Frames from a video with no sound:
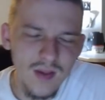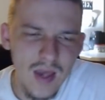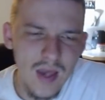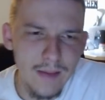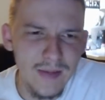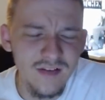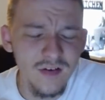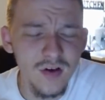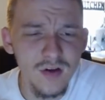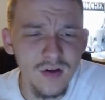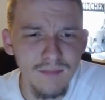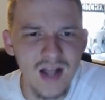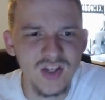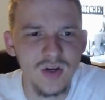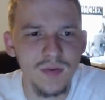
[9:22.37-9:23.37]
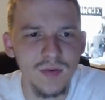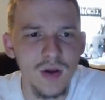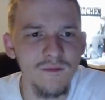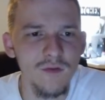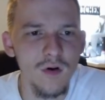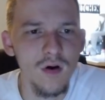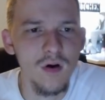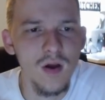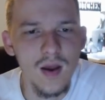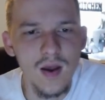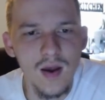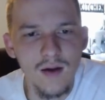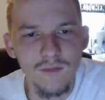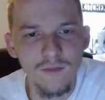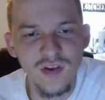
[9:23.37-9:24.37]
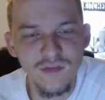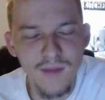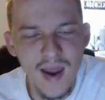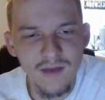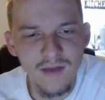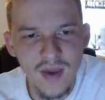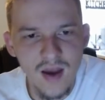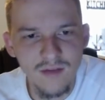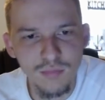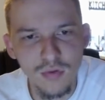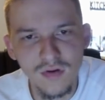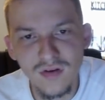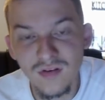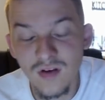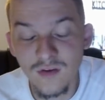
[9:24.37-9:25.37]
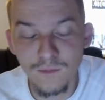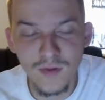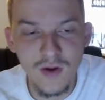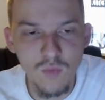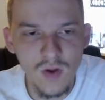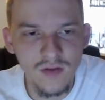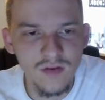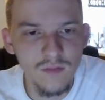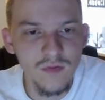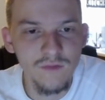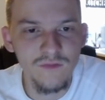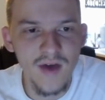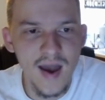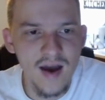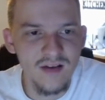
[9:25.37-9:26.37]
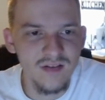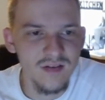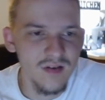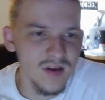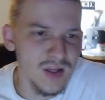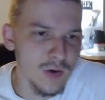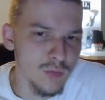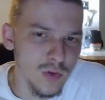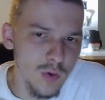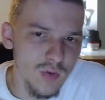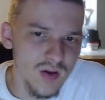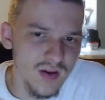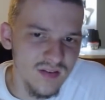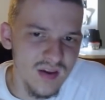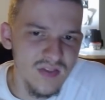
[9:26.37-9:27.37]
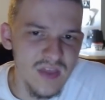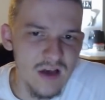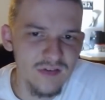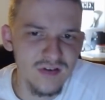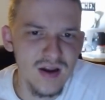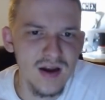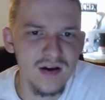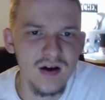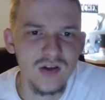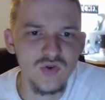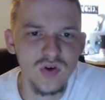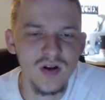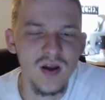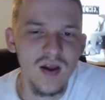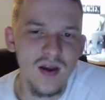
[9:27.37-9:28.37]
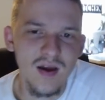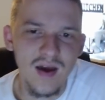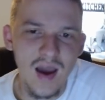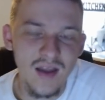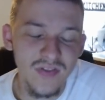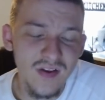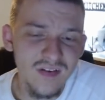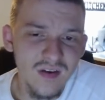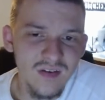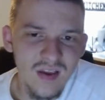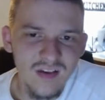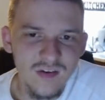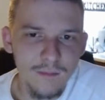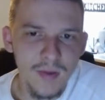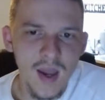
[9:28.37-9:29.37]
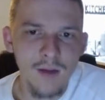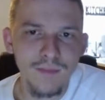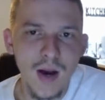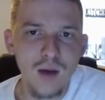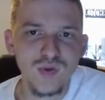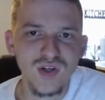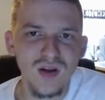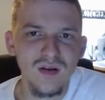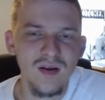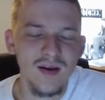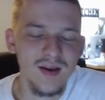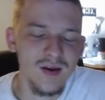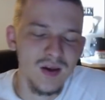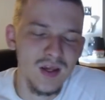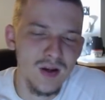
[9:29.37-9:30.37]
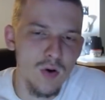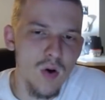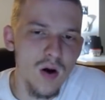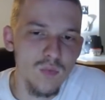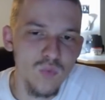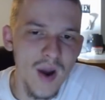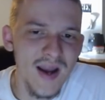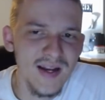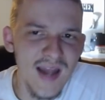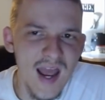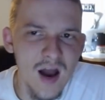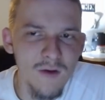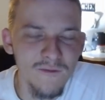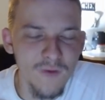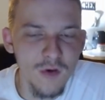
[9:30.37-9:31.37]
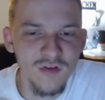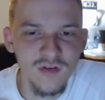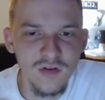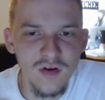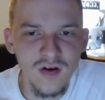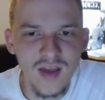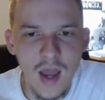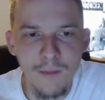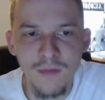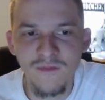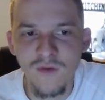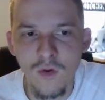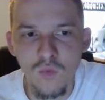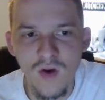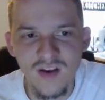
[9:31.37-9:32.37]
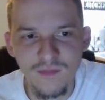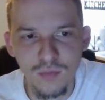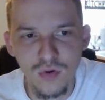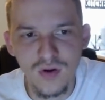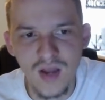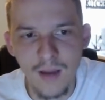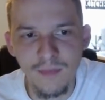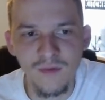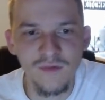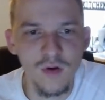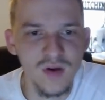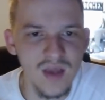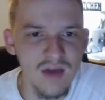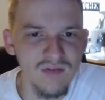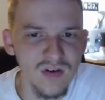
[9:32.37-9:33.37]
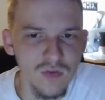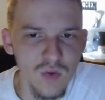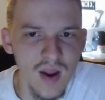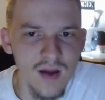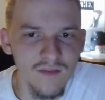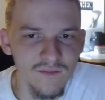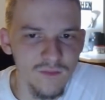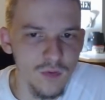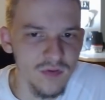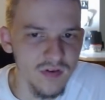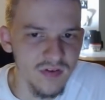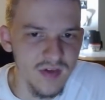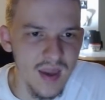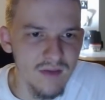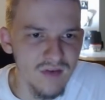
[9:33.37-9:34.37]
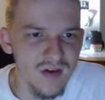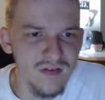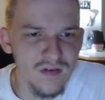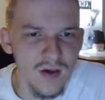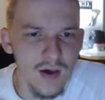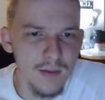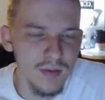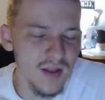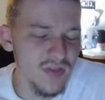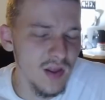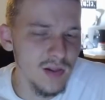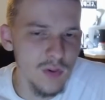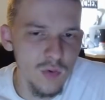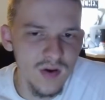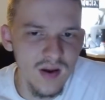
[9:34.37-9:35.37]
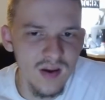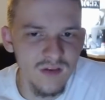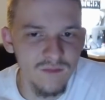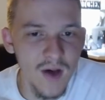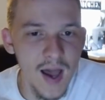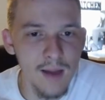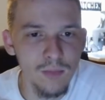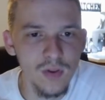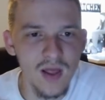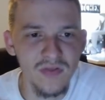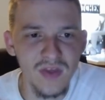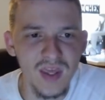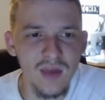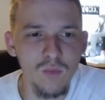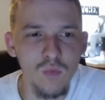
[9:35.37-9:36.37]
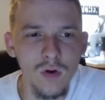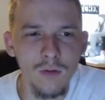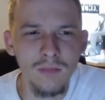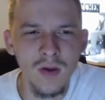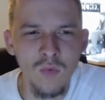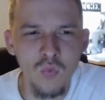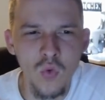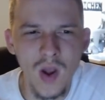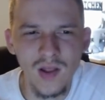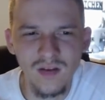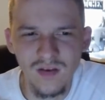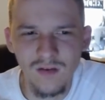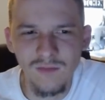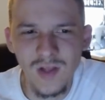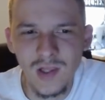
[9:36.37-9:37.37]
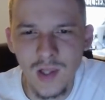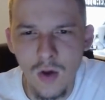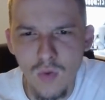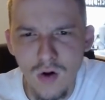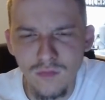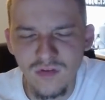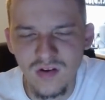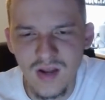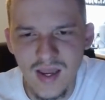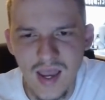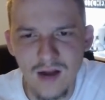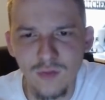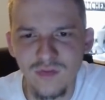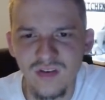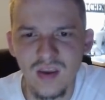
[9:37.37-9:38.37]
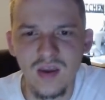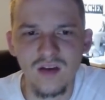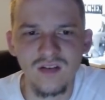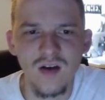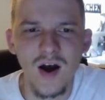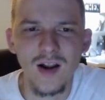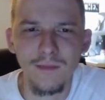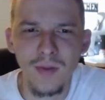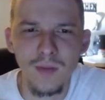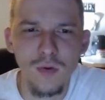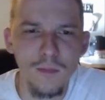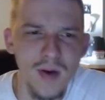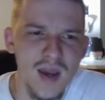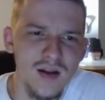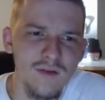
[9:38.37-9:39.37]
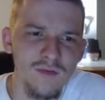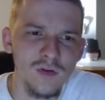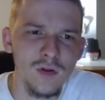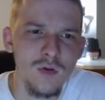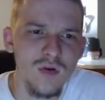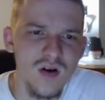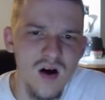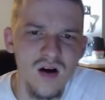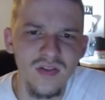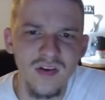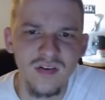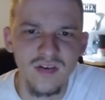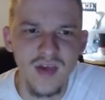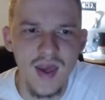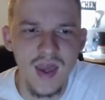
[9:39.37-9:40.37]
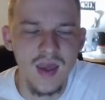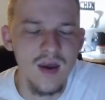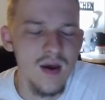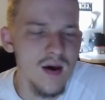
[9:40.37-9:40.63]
I mean, it's a good matchup here for, for these Mavs guys. Brooklyn does play relatively fast. You know, Luka 10,900, I think, is a decent pay up option you know, right now, first look, I prefer Westbrook. I prefer Kevin Durant for the savings, but I think Luka is viable. I think he will be relatively low owned today. I don't see a ton of people paying up for Luka on the slate.